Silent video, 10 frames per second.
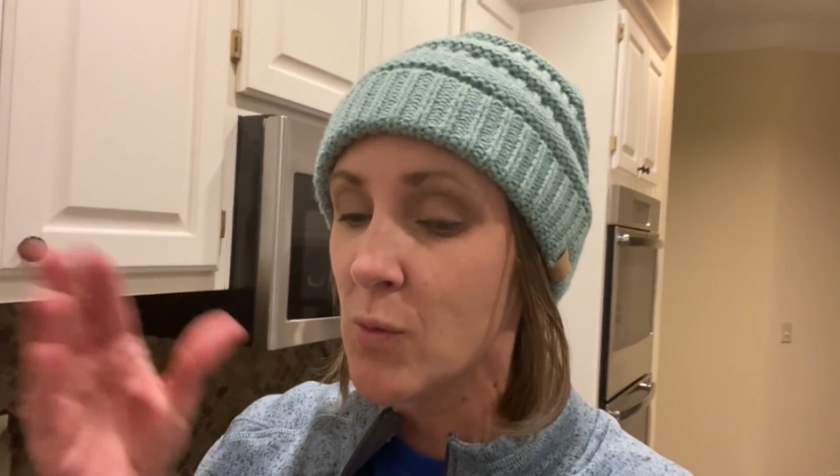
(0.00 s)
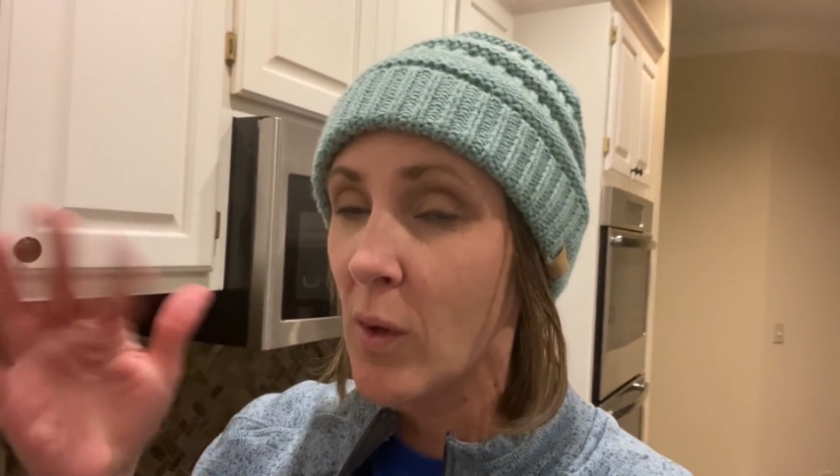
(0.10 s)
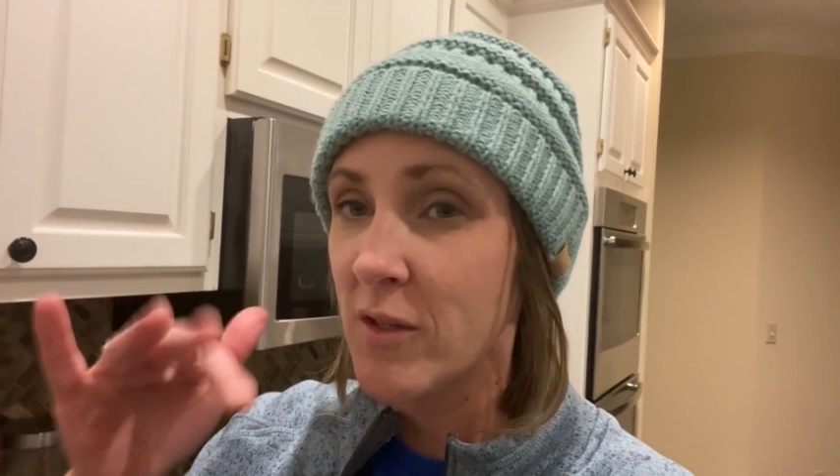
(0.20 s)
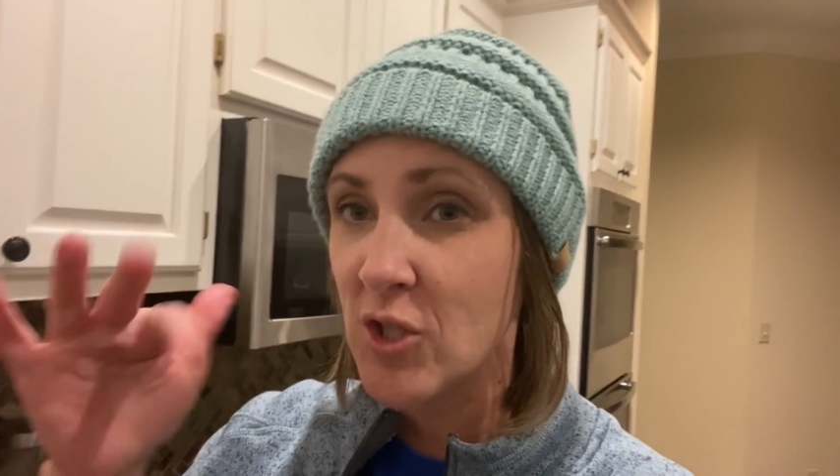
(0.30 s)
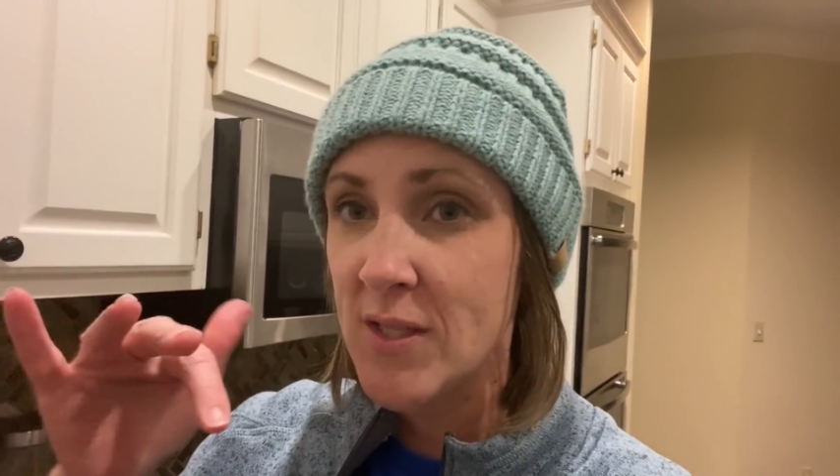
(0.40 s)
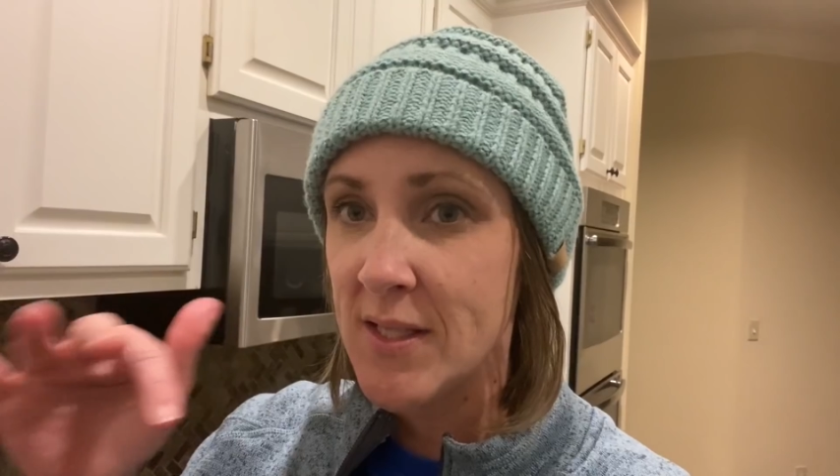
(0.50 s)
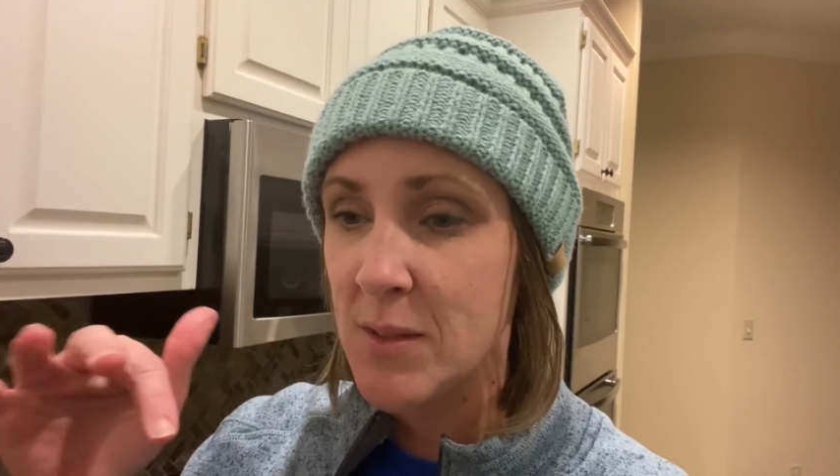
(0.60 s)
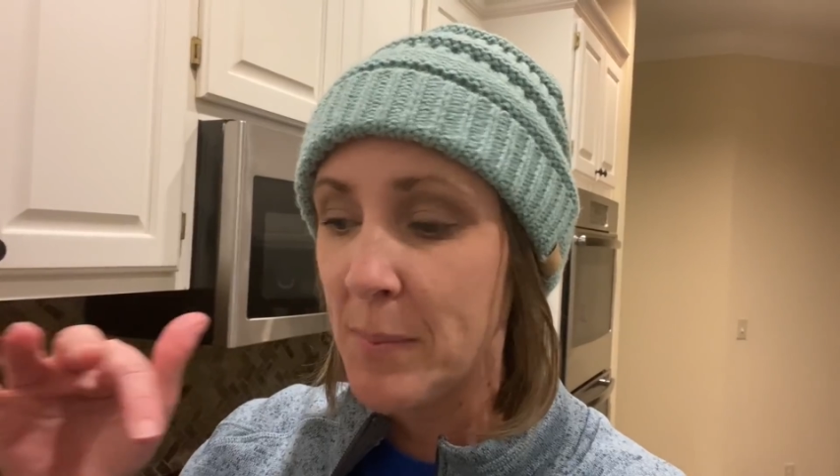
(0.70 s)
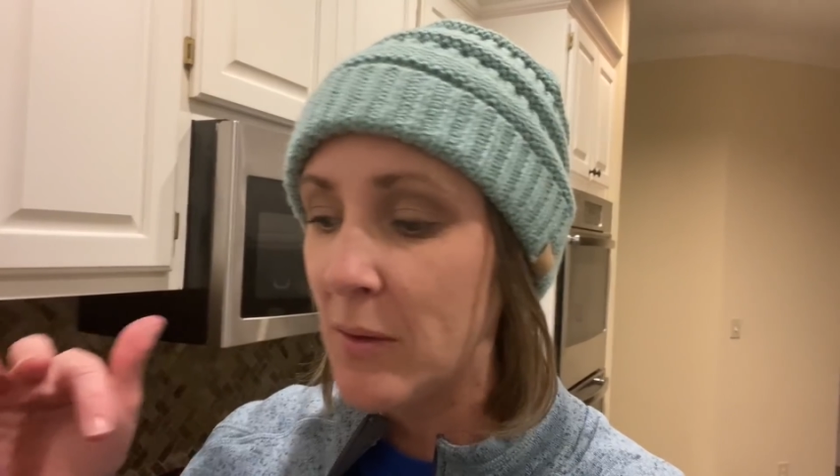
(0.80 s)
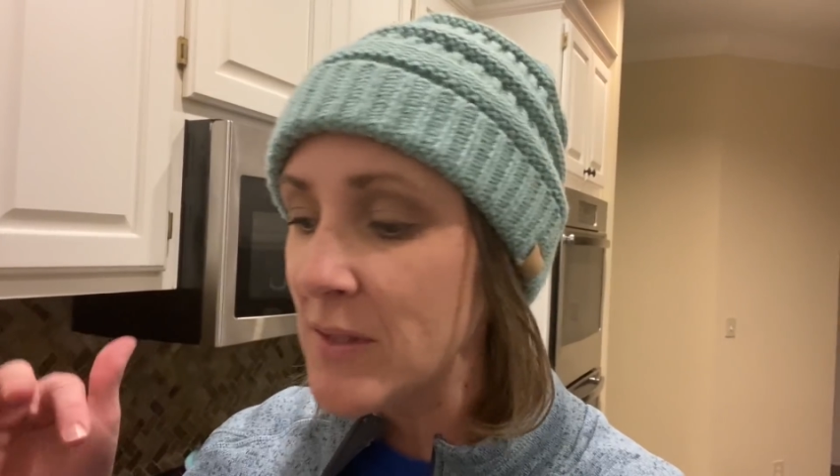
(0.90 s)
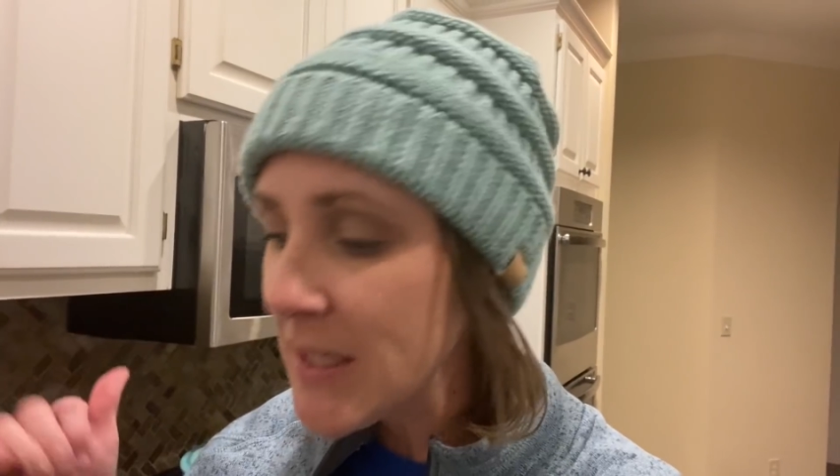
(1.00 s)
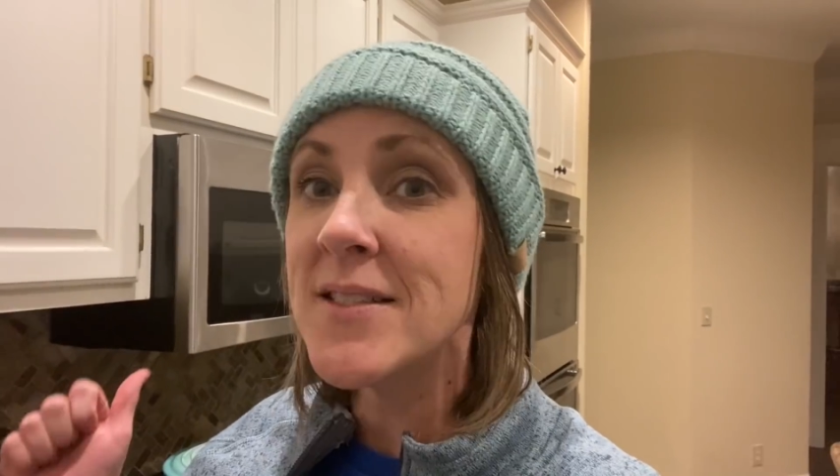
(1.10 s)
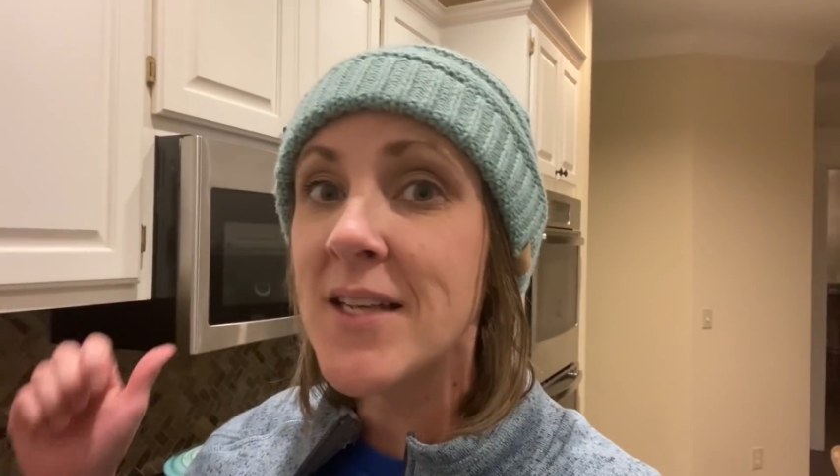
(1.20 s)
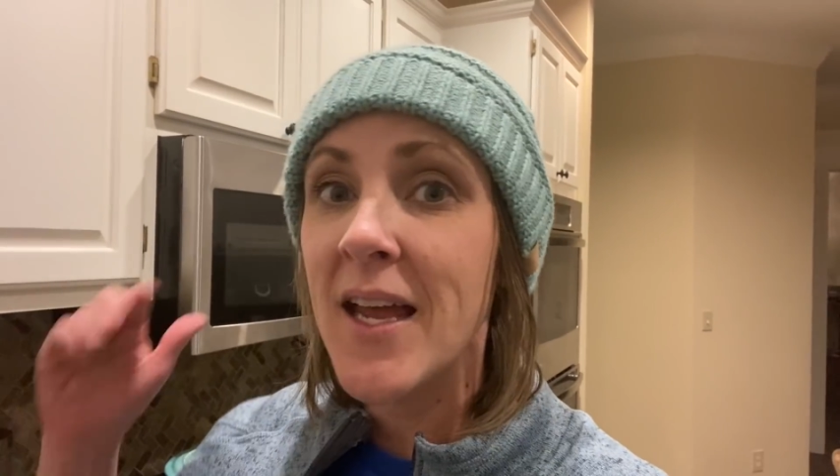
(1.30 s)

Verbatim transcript: while the cheese is melting.